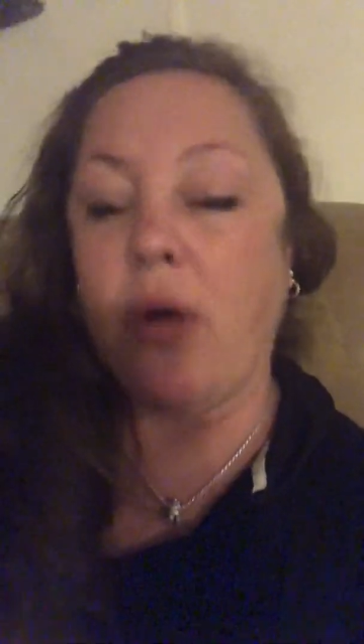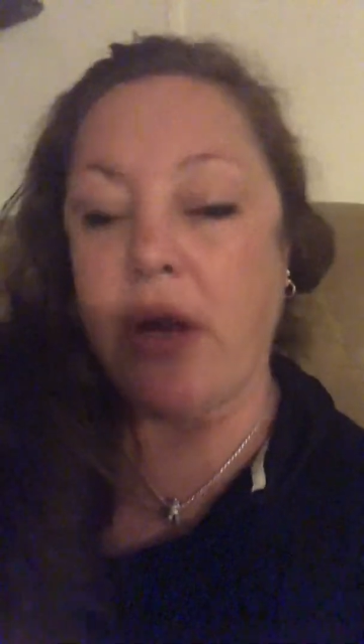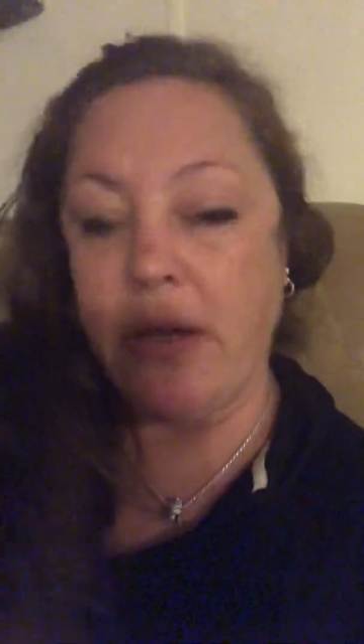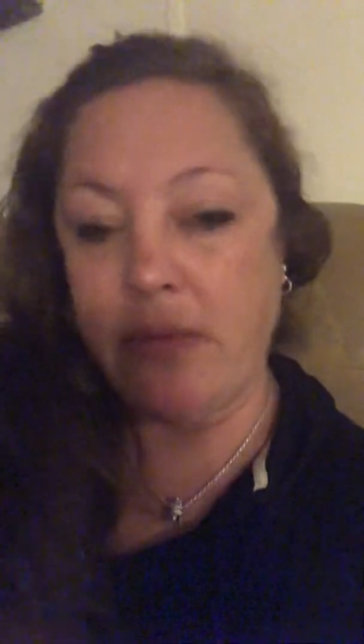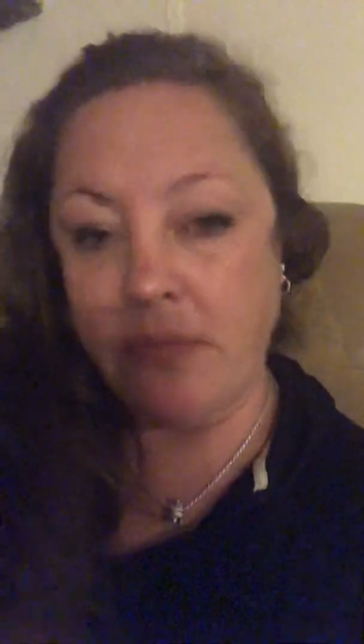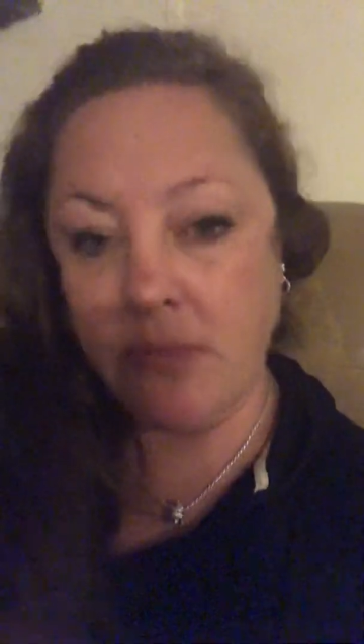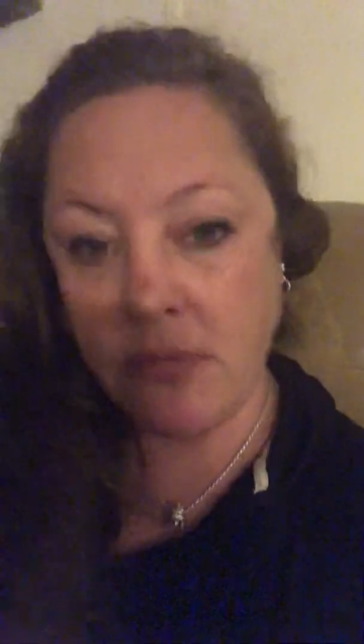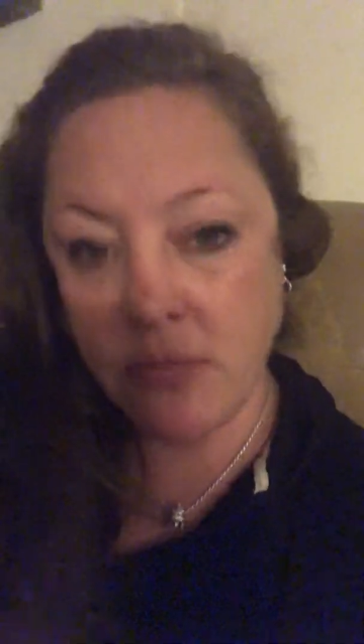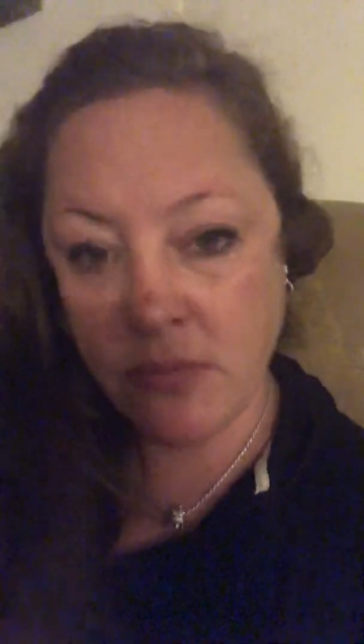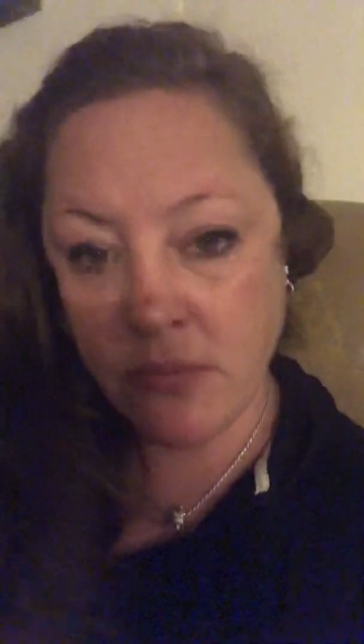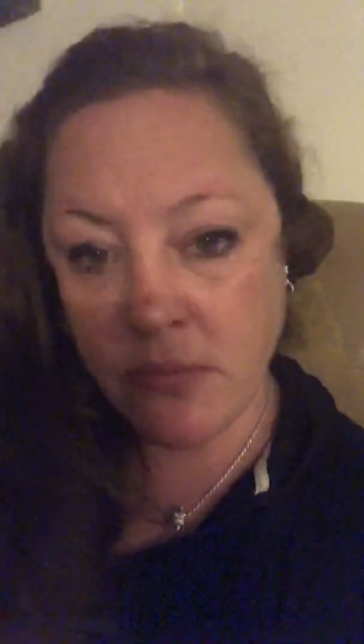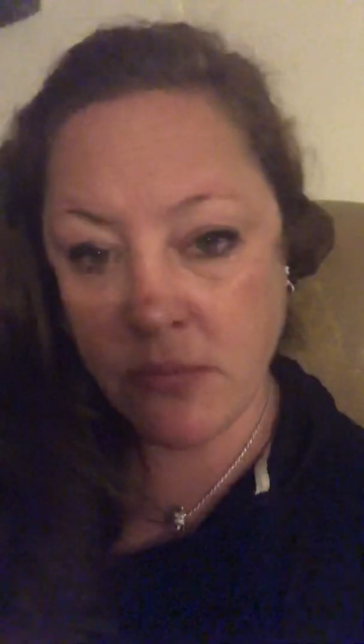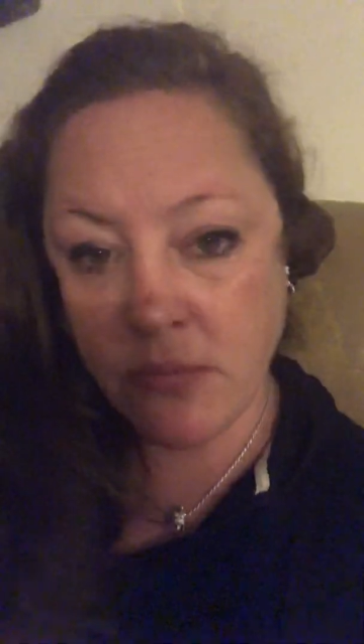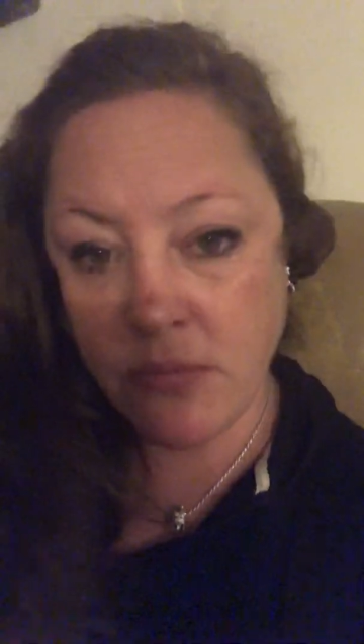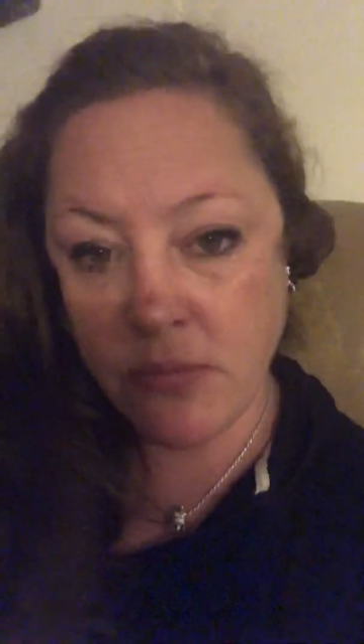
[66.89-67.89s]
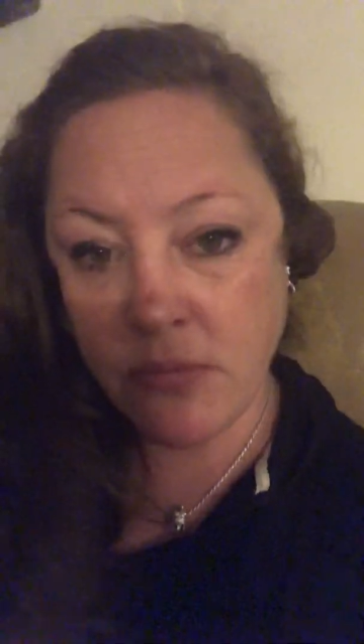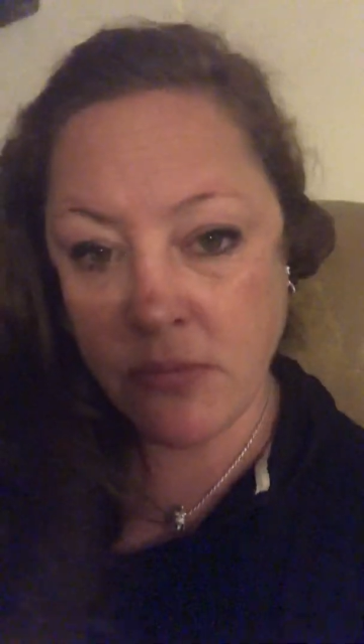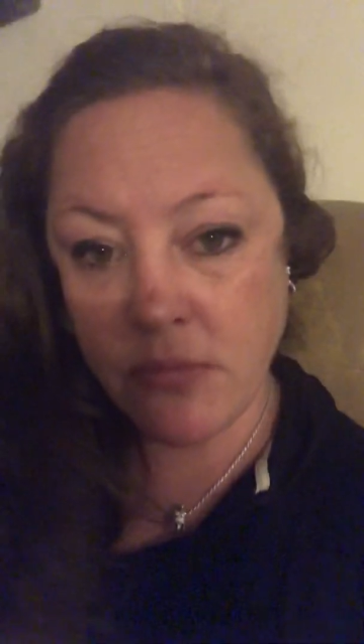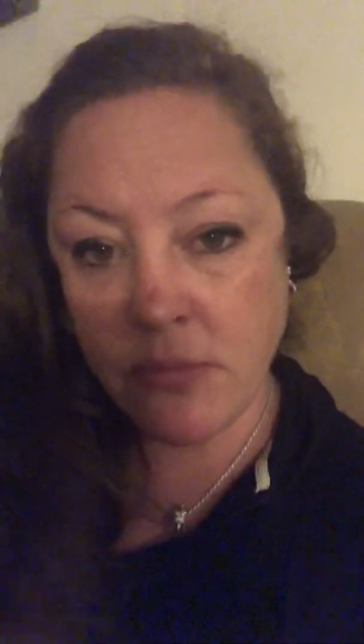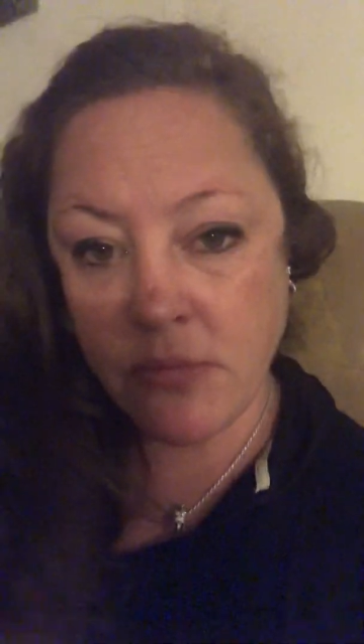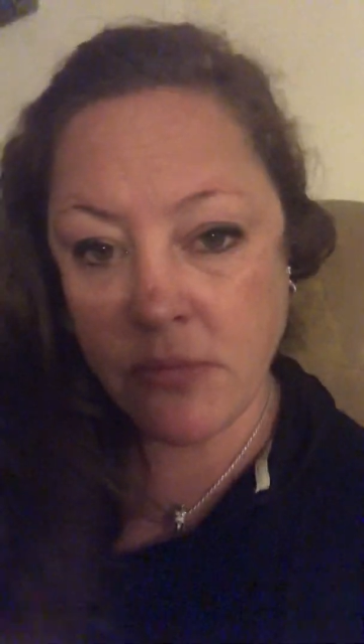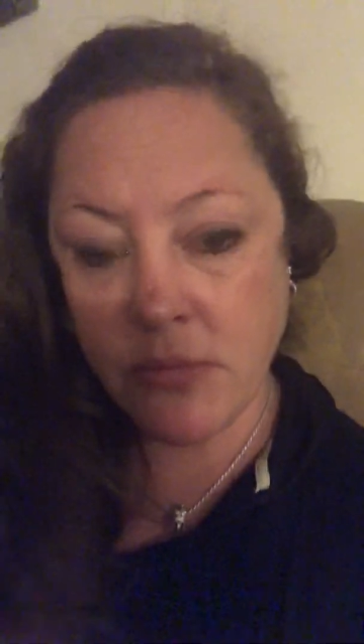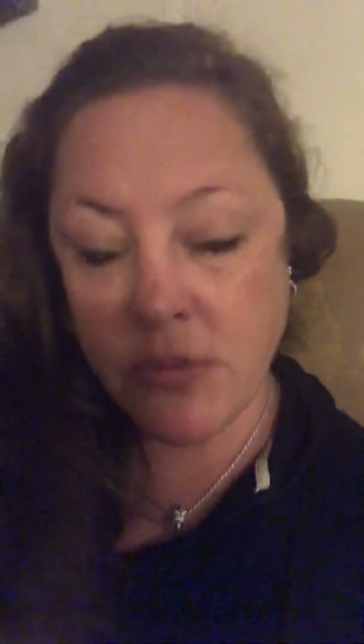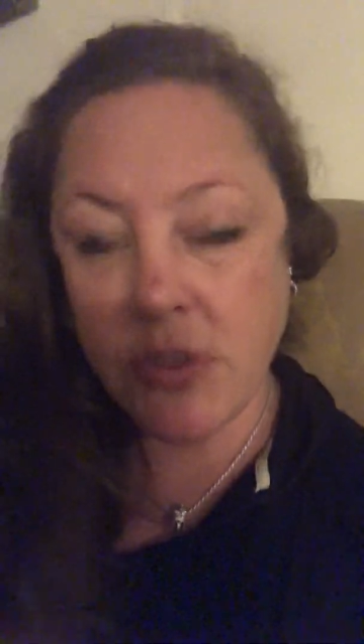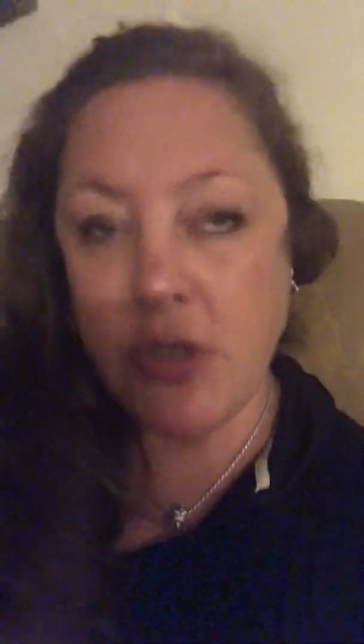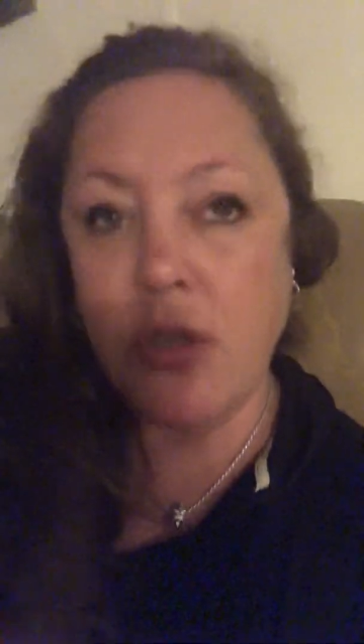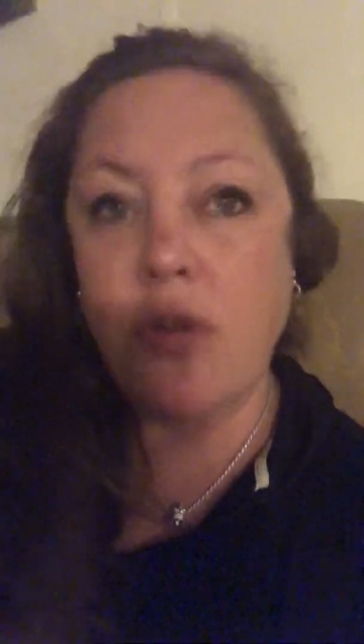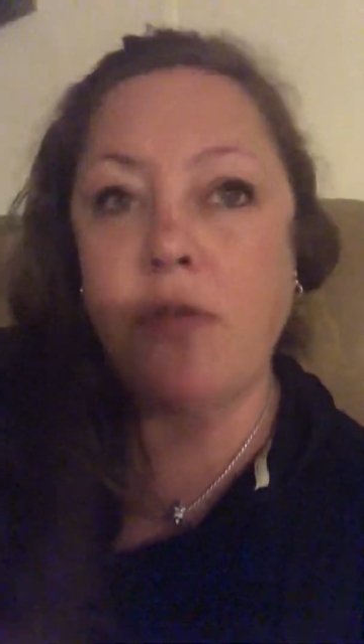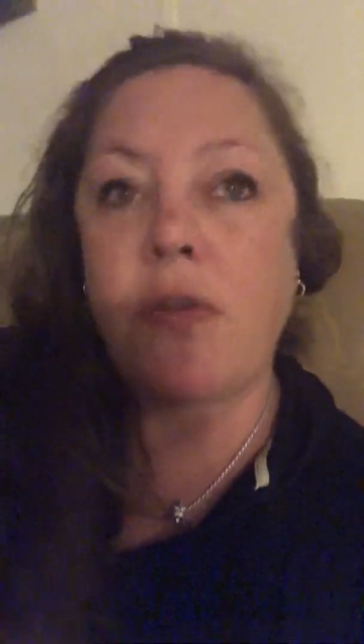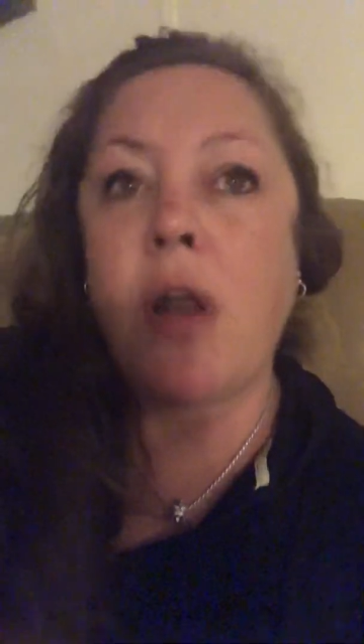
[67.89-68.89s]
it. So
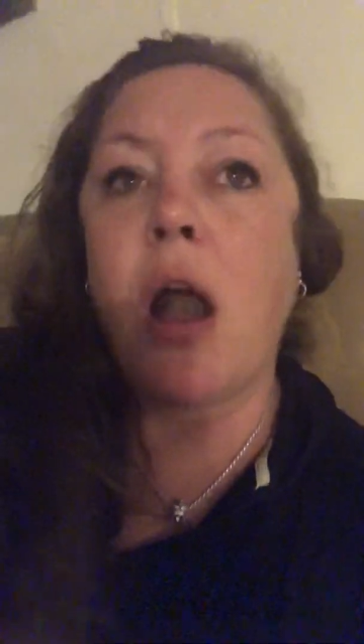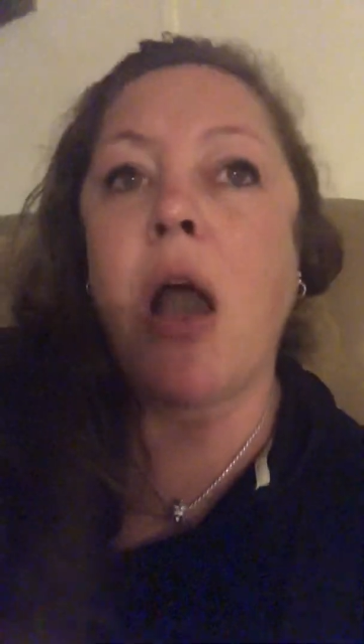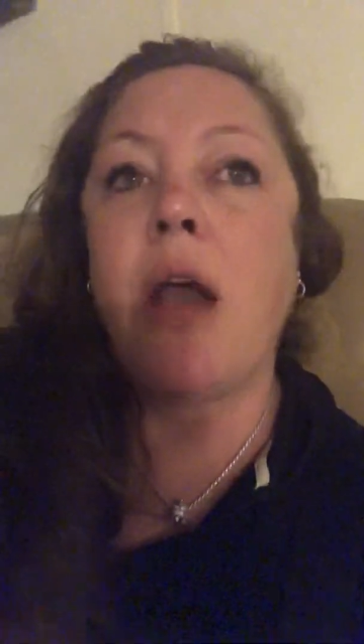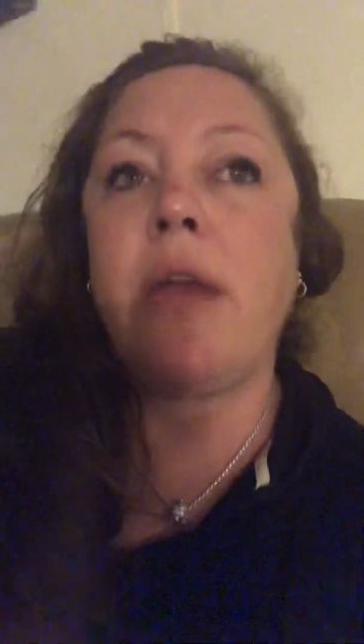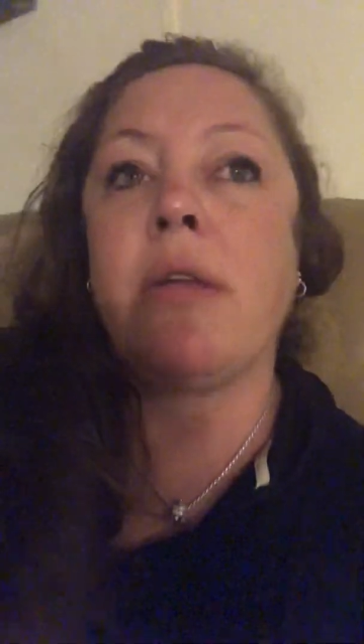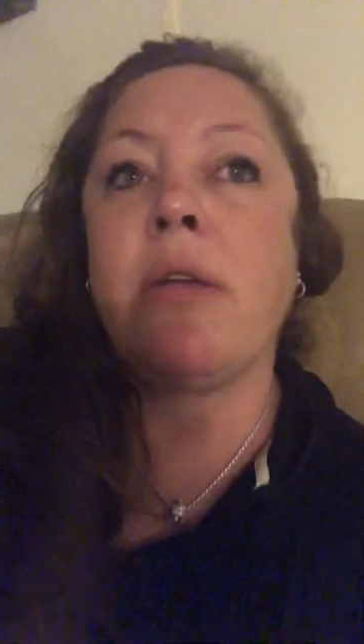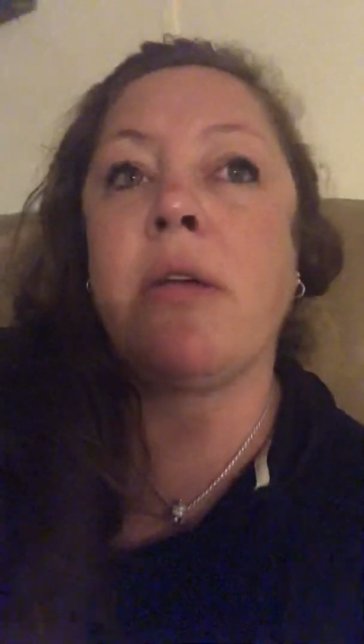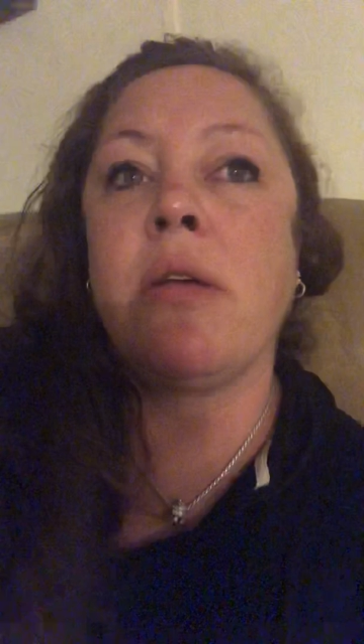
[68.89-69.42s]
you've got